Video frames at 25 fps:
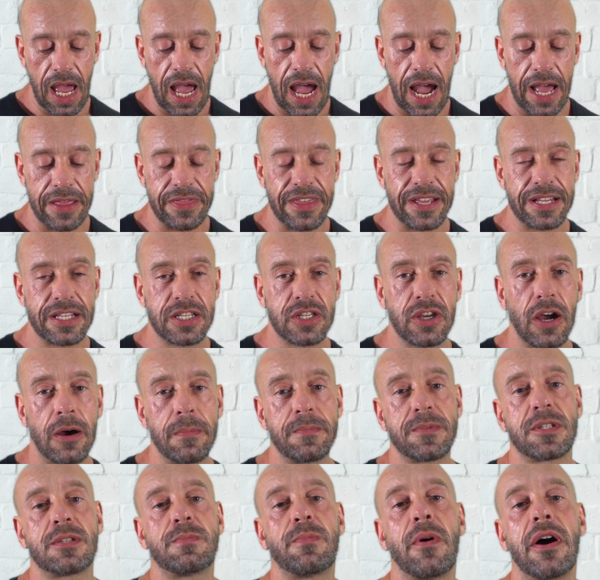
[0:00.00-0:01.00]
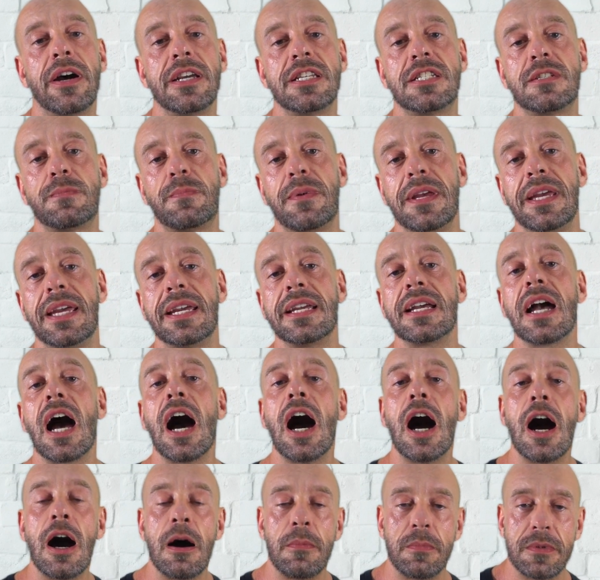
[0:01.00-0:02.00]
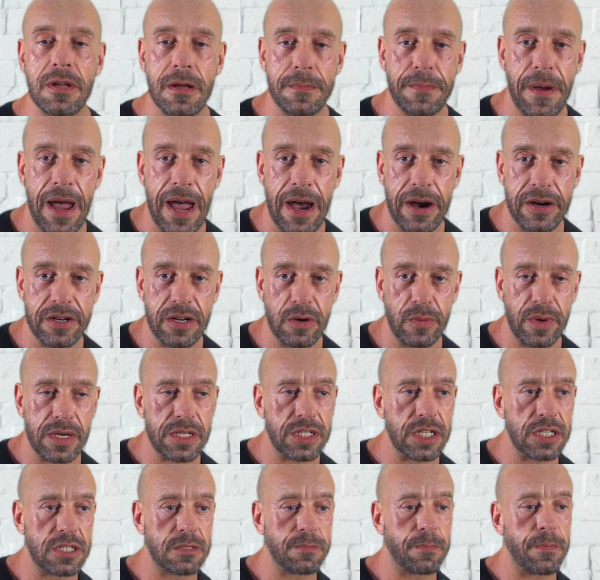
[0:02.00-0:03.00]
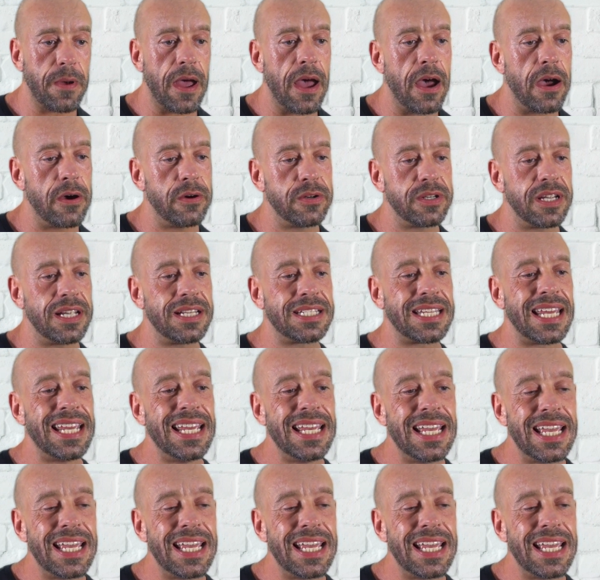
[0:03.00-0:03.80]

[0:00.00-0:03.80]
and the top spice being amla powder, which is powdered